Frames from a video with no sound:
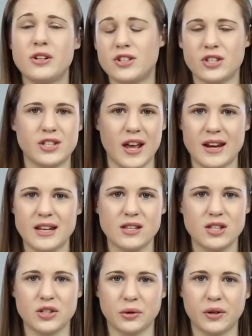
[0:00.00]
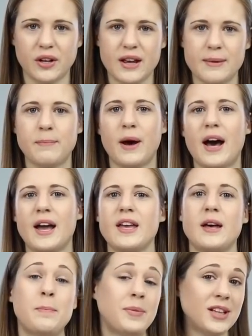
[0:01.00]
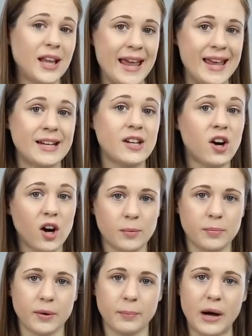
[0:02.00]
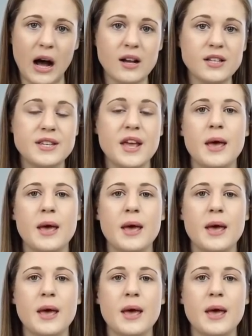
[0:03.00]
just any store and buy a plain cardboard box.